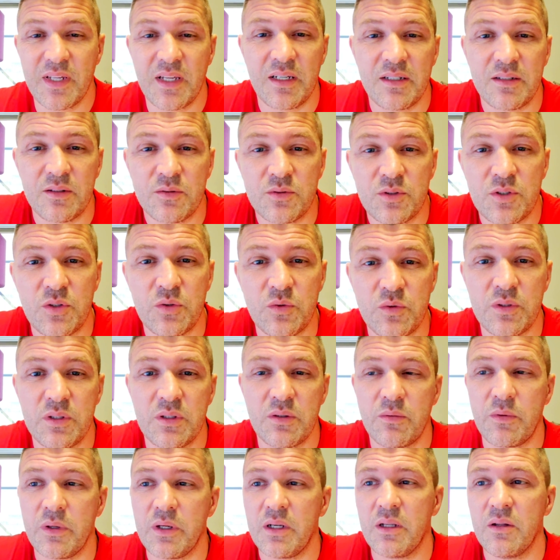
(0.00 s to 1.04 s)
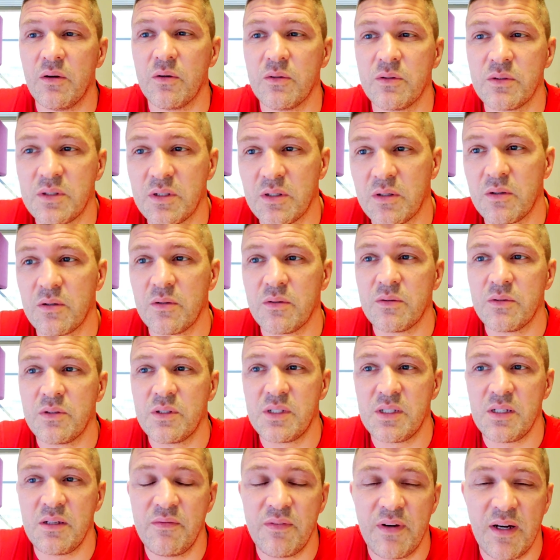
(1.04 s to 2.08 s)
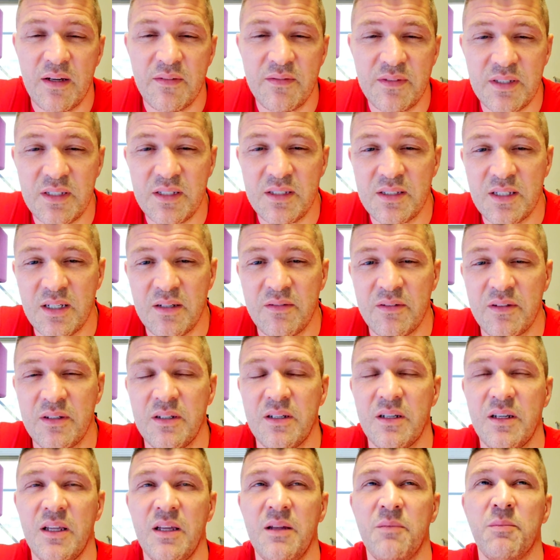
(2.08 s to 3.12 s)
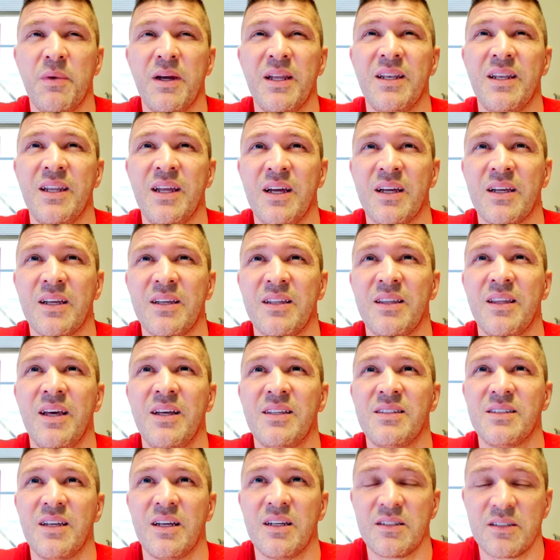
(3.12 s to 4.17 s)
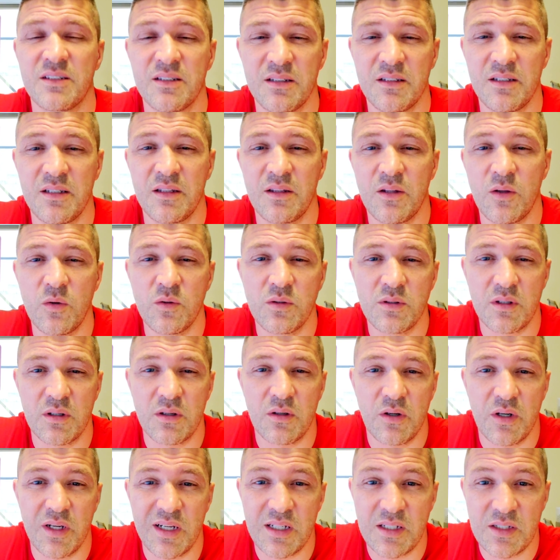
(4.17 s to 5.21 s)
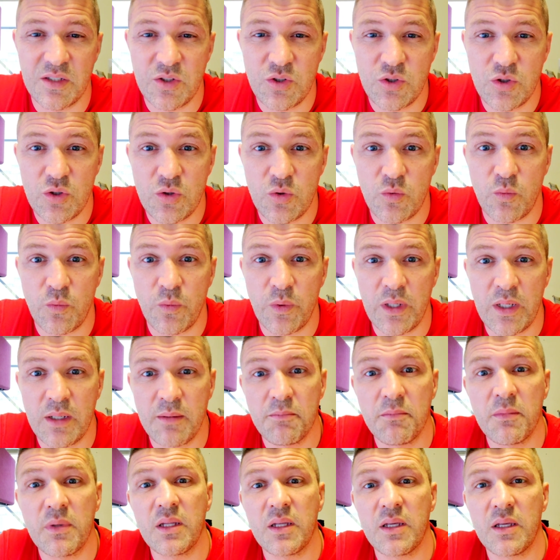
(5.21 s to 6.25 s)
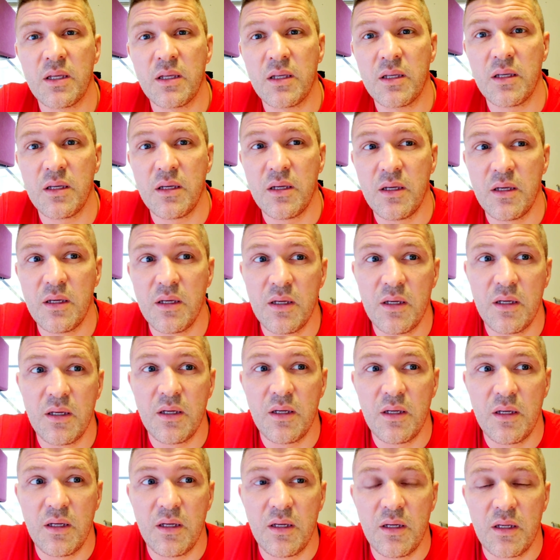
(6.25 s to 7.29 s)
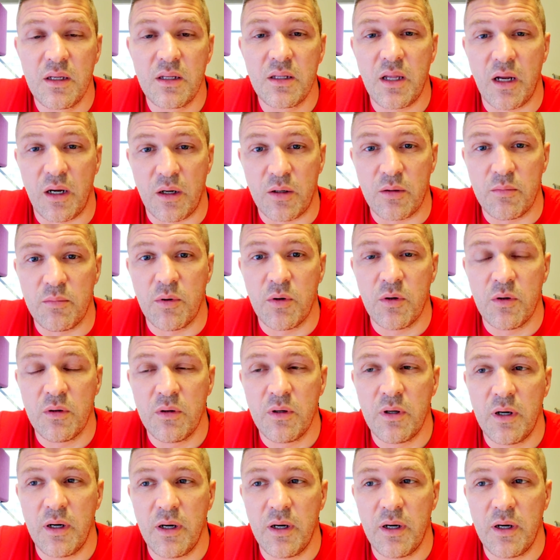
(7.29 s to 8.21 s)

I don't choose to read those. So C5, C7 in my neck, and that's actually, those are extremely terrible.